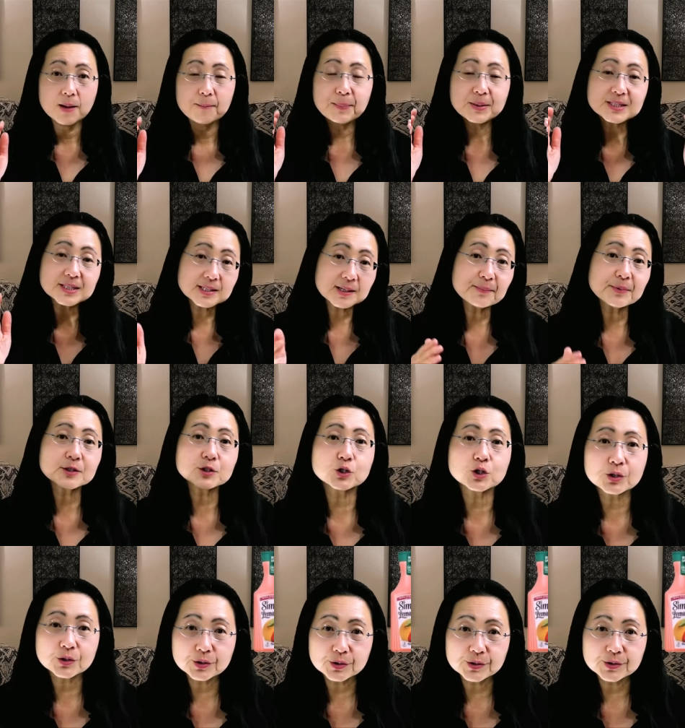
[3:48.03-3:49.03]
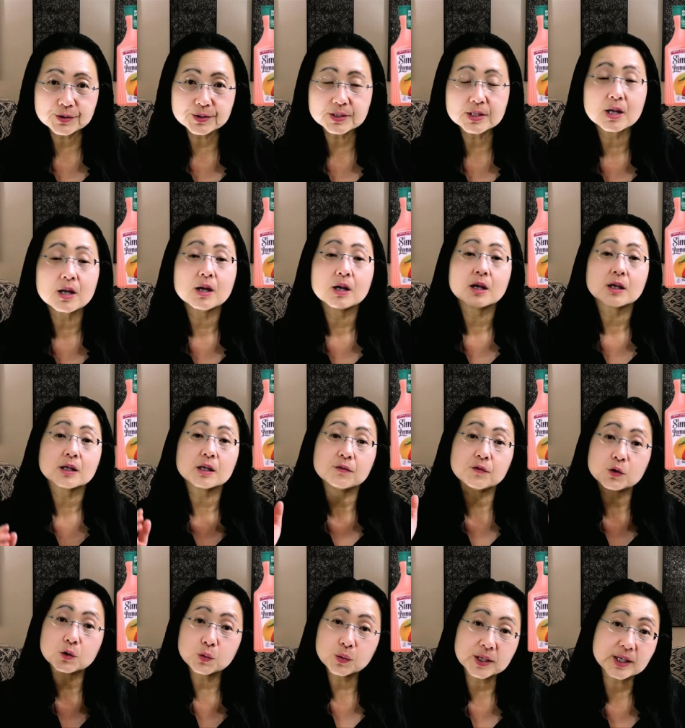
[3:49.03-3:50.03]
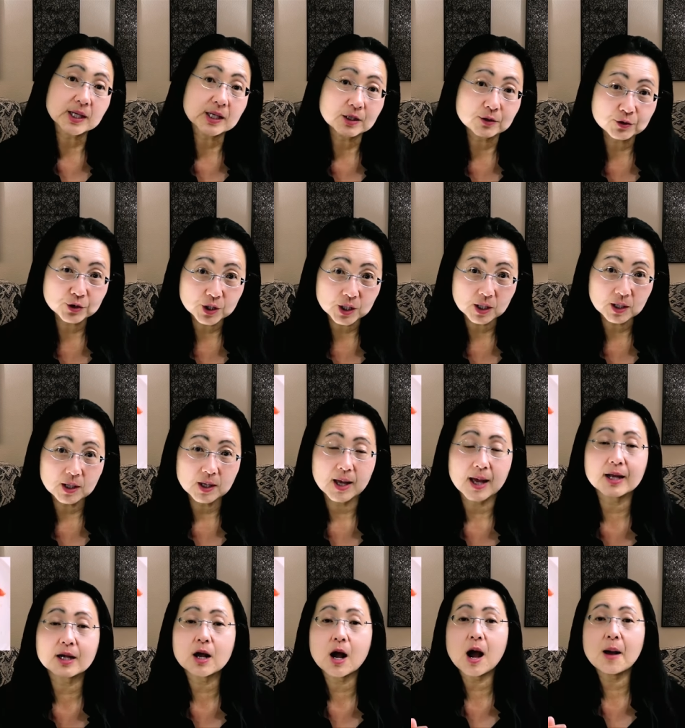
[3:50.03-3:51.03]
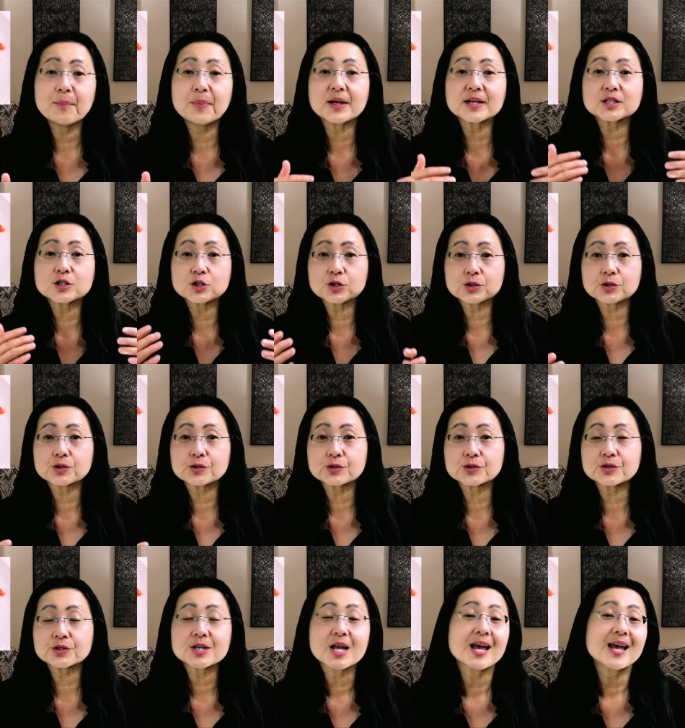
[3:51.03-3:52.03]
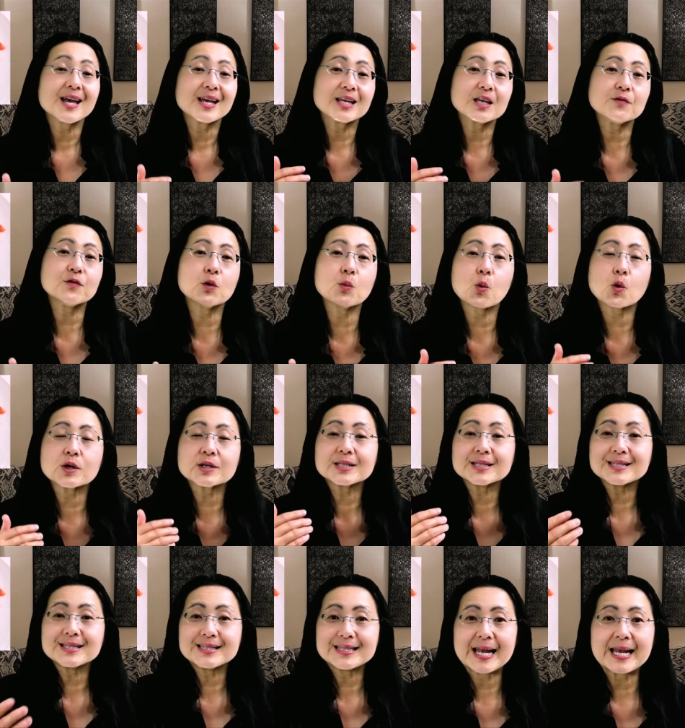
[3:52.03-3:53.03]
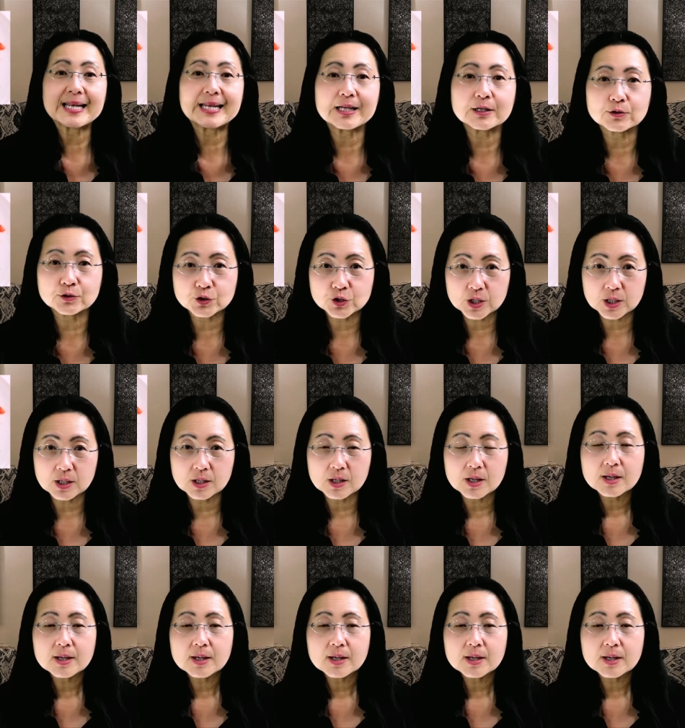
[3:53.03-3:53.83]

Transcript: But simple sugars give you quick energy, and complex sugars give you more sustained energy.